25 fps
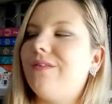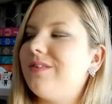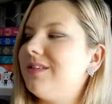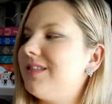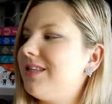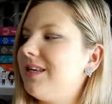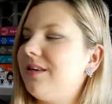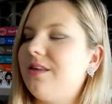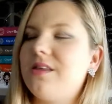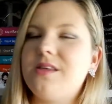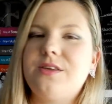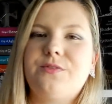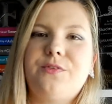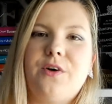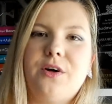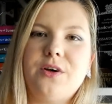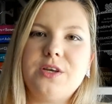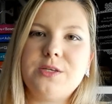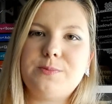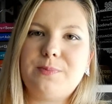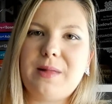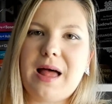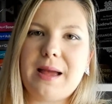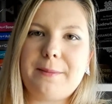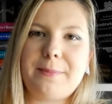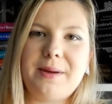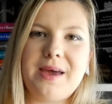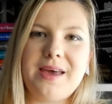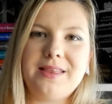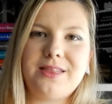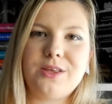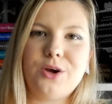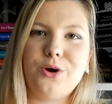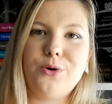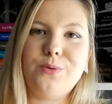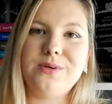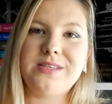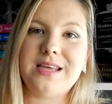obviously this follows Black
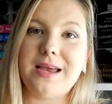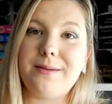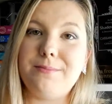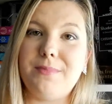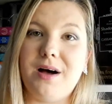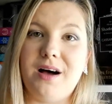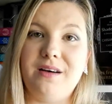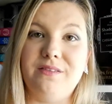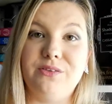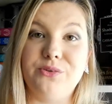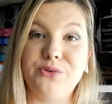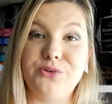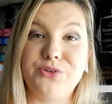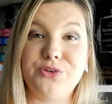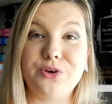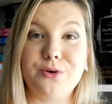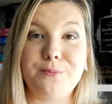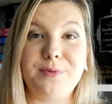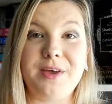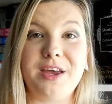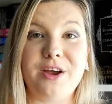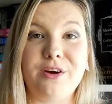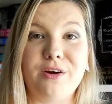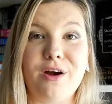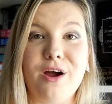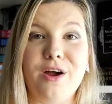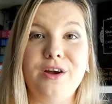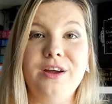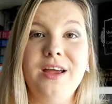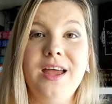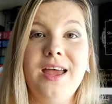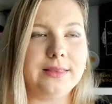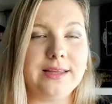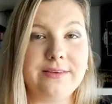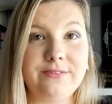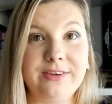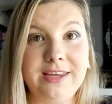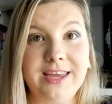Panther, who is a Marvel
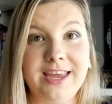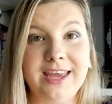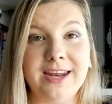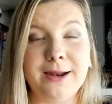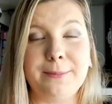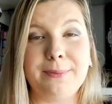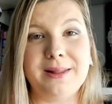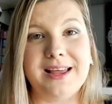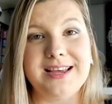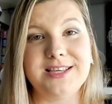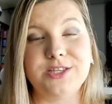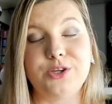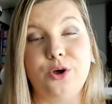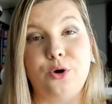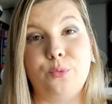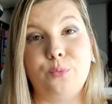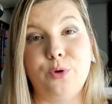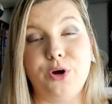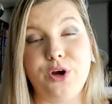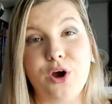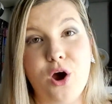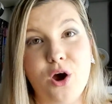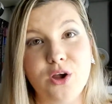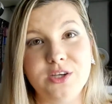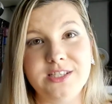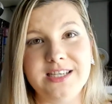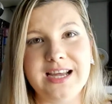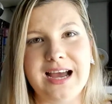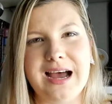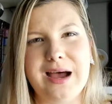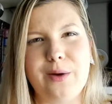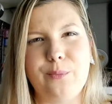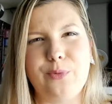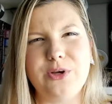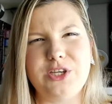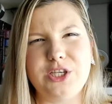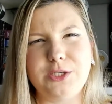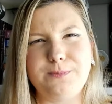superhero living in a place called
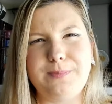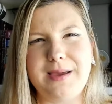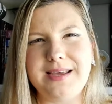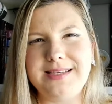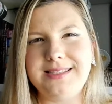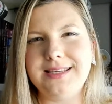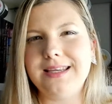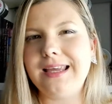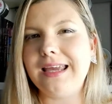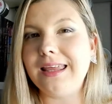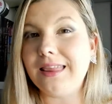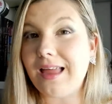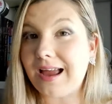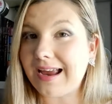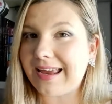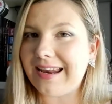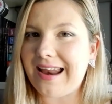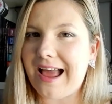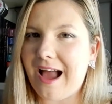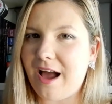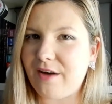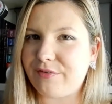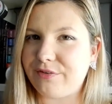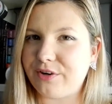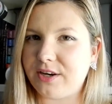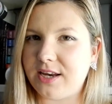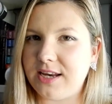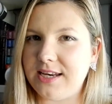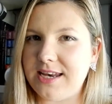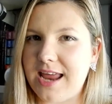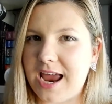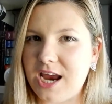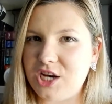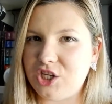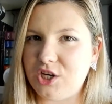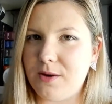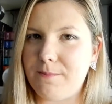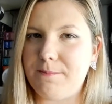Wakanda, which is basically like an
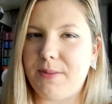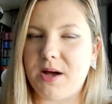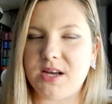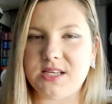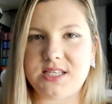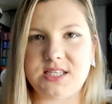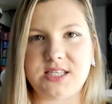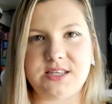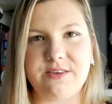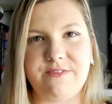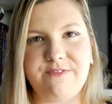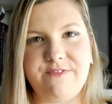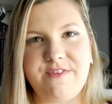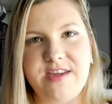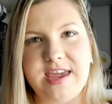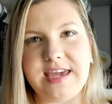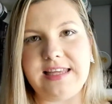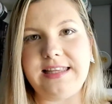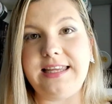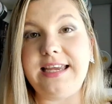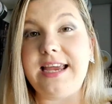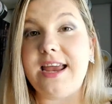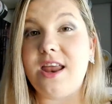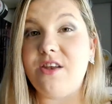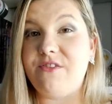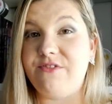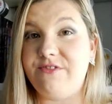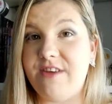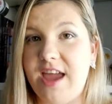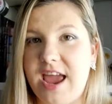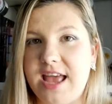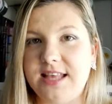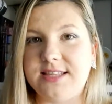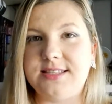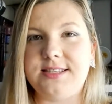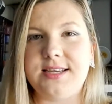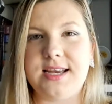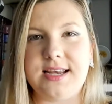African nation but severely
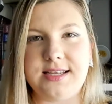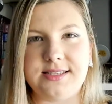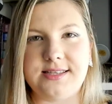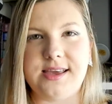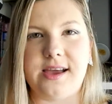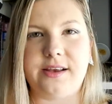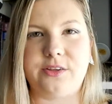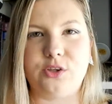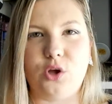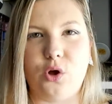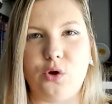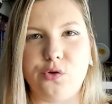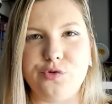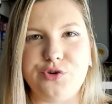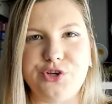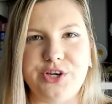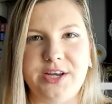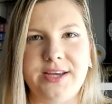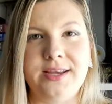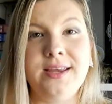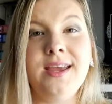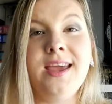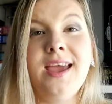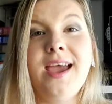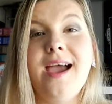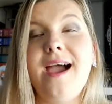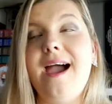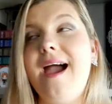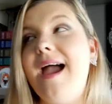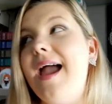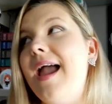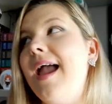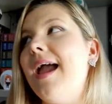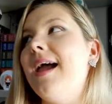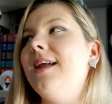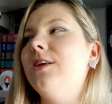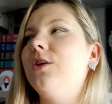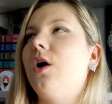advanced in technology.
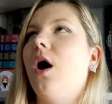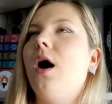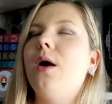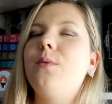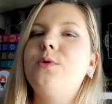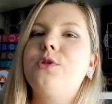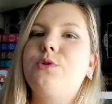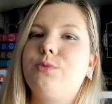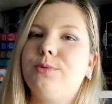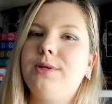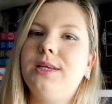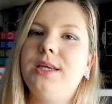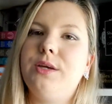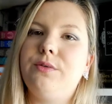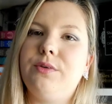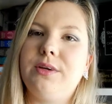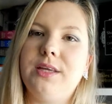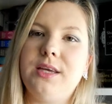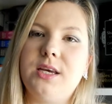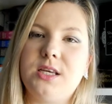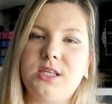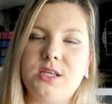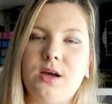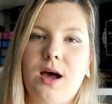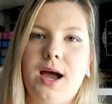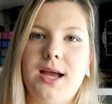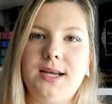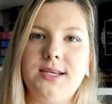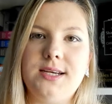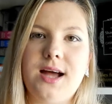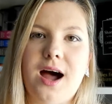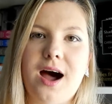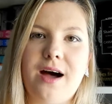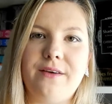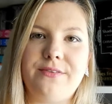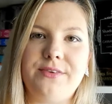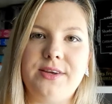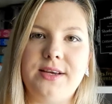And I was really, really
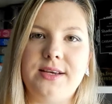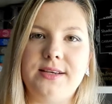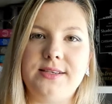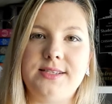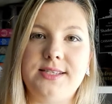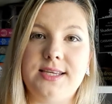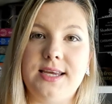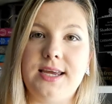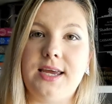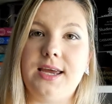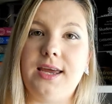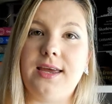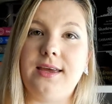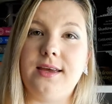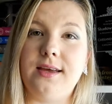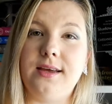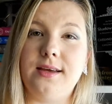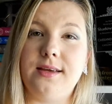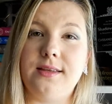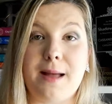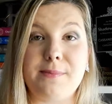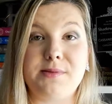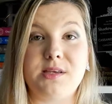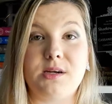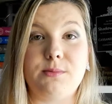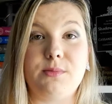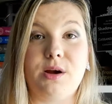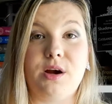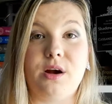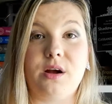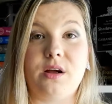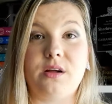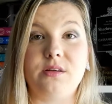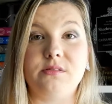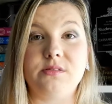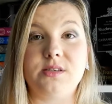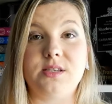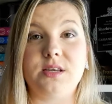excited after seeing Captain
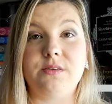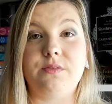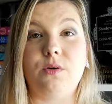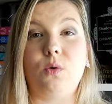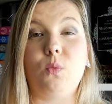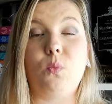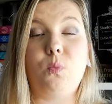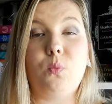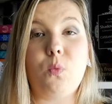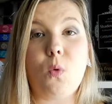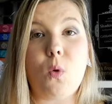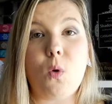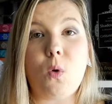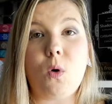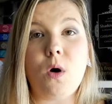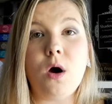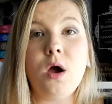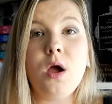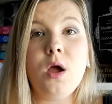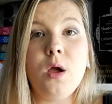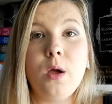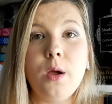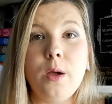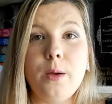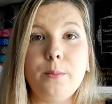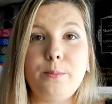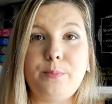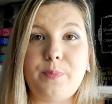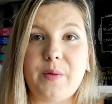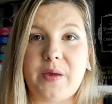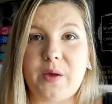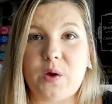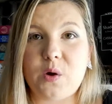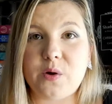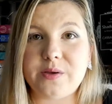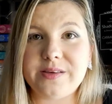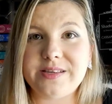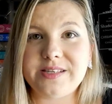America: Civil War,
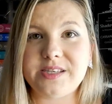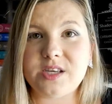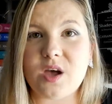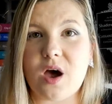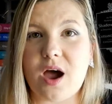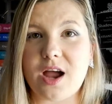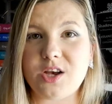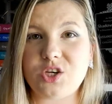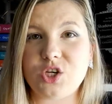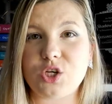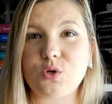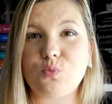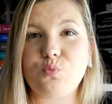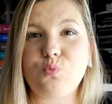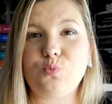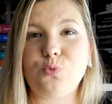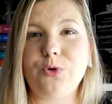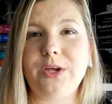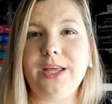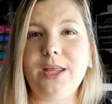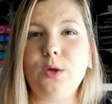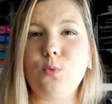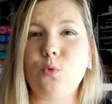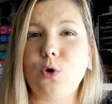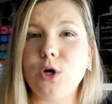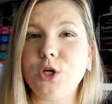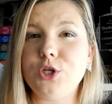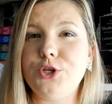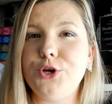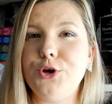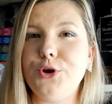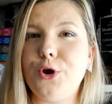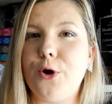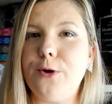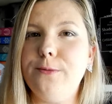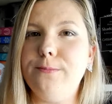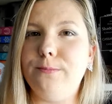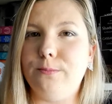because I just really wanted
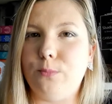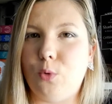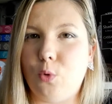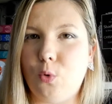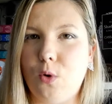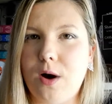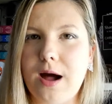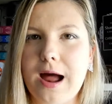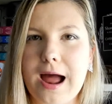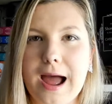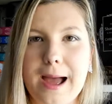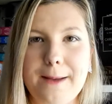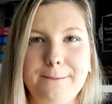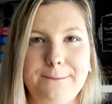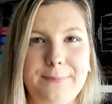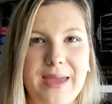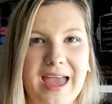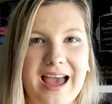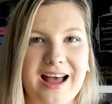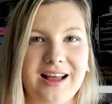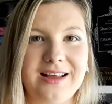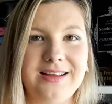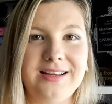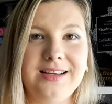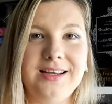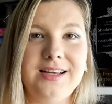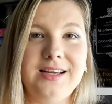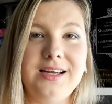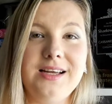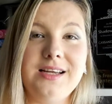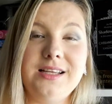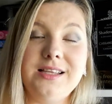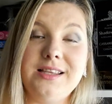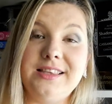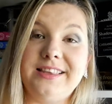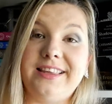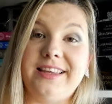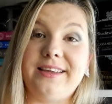to know more about
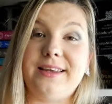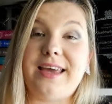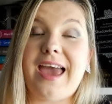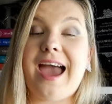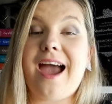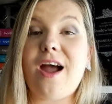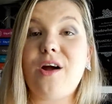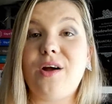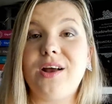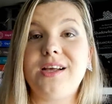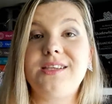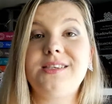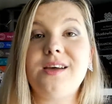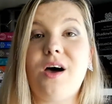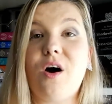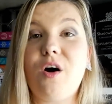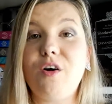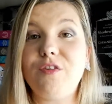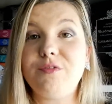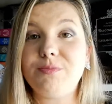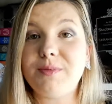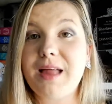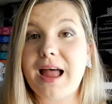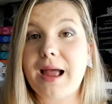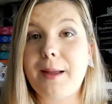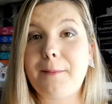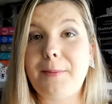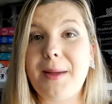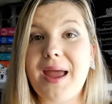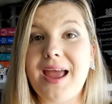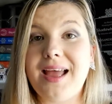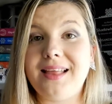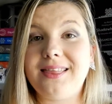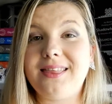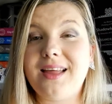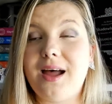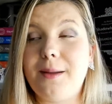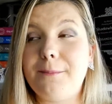the character of Black
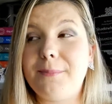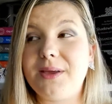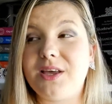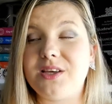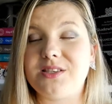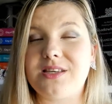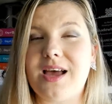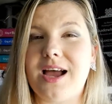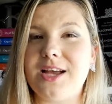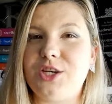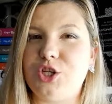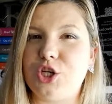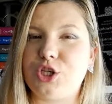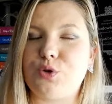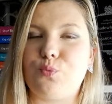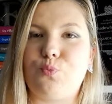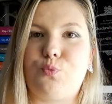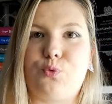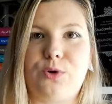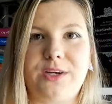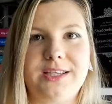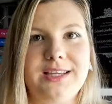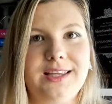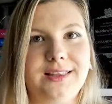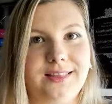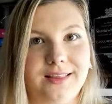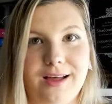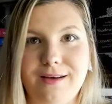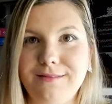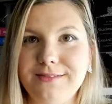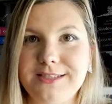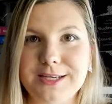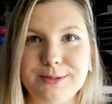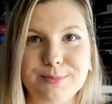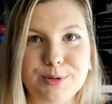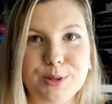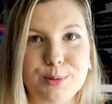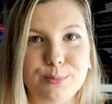Panther, because I just really
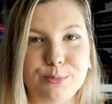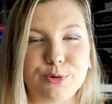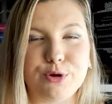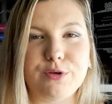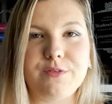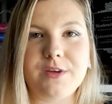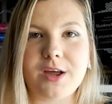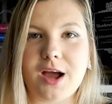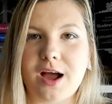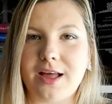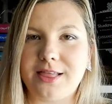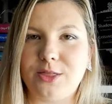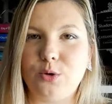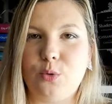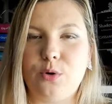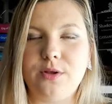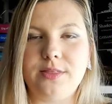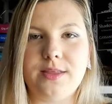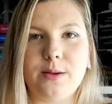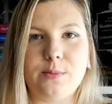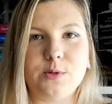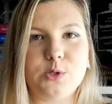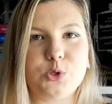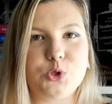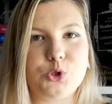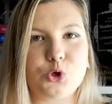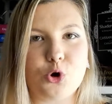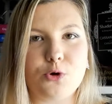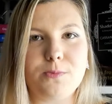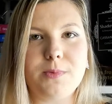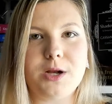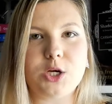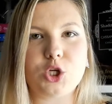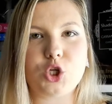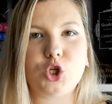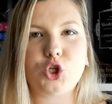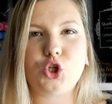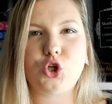loved him in the movie. I thought there was
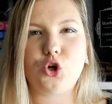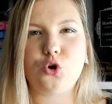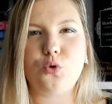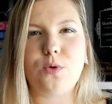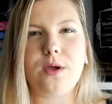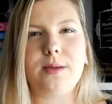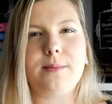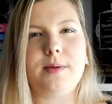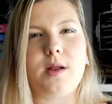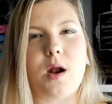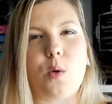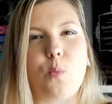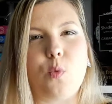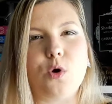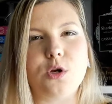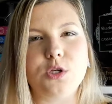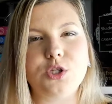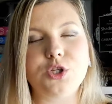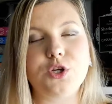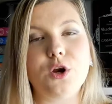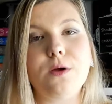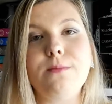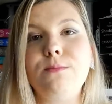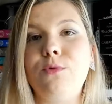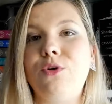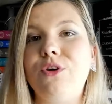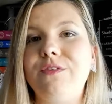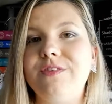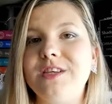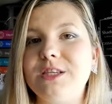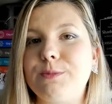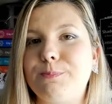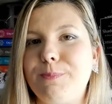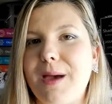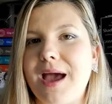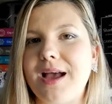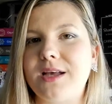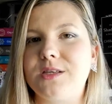so much to him, and I wanted to know more of
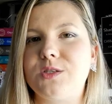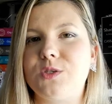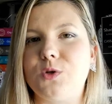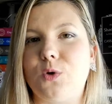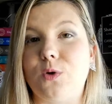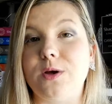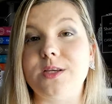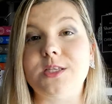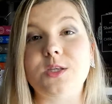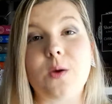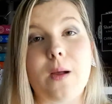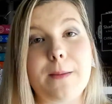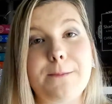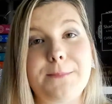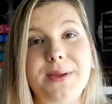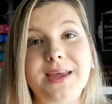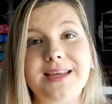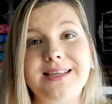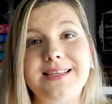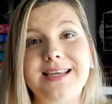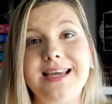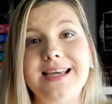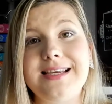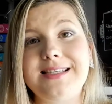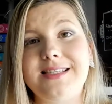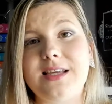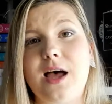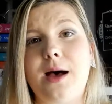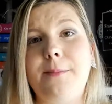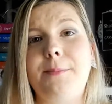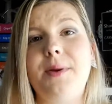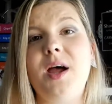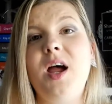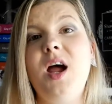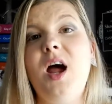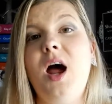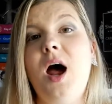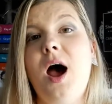his backstory, so I picked these
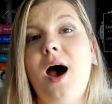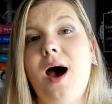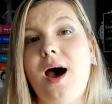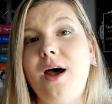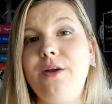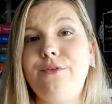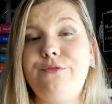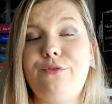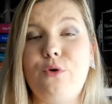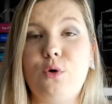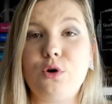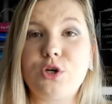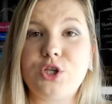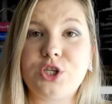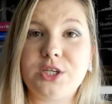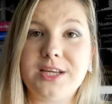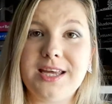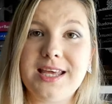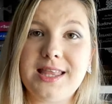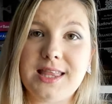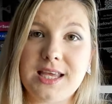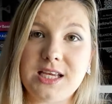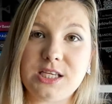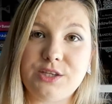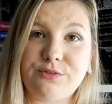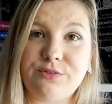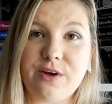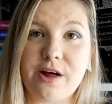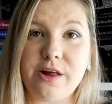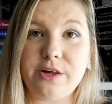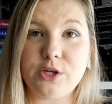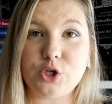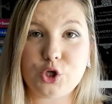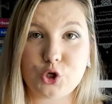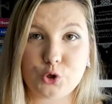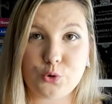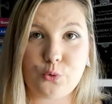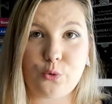up. Unfortunately, these
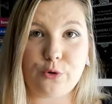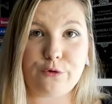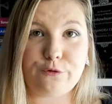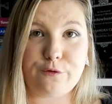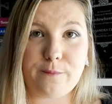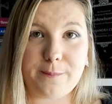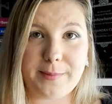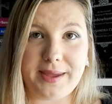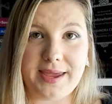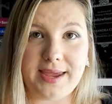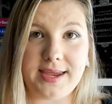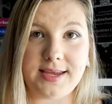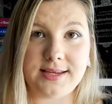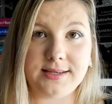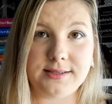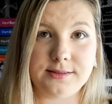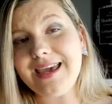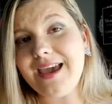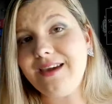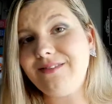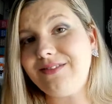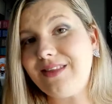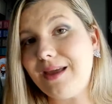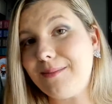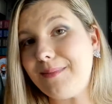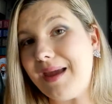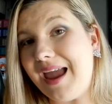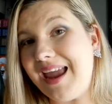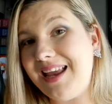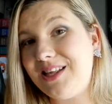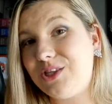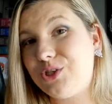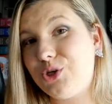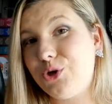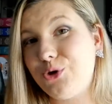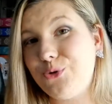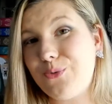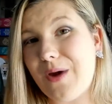fell short for me. I gave them
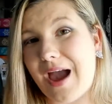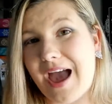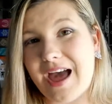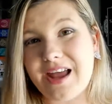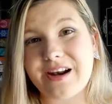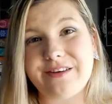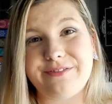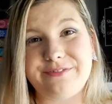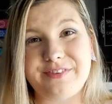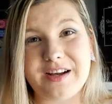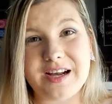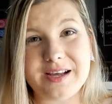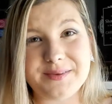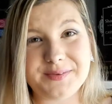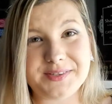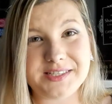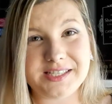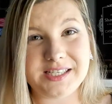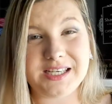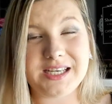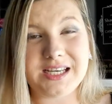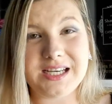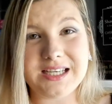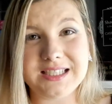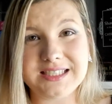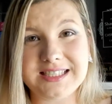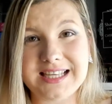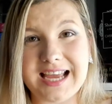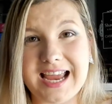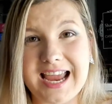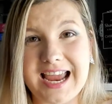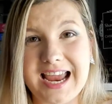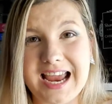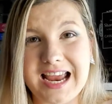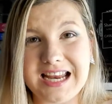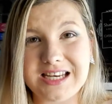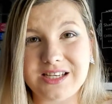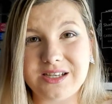a 2 out of 5 stars,
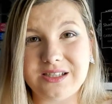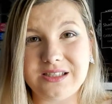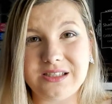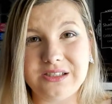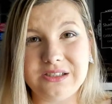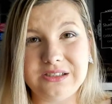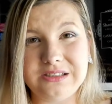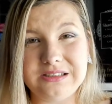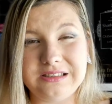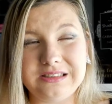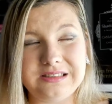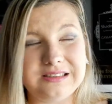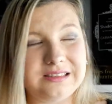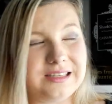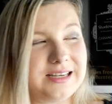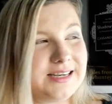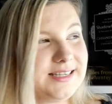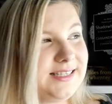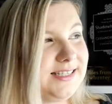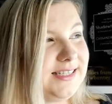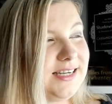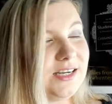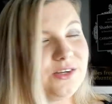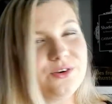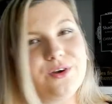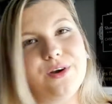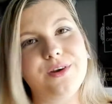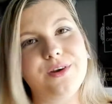and oh, I did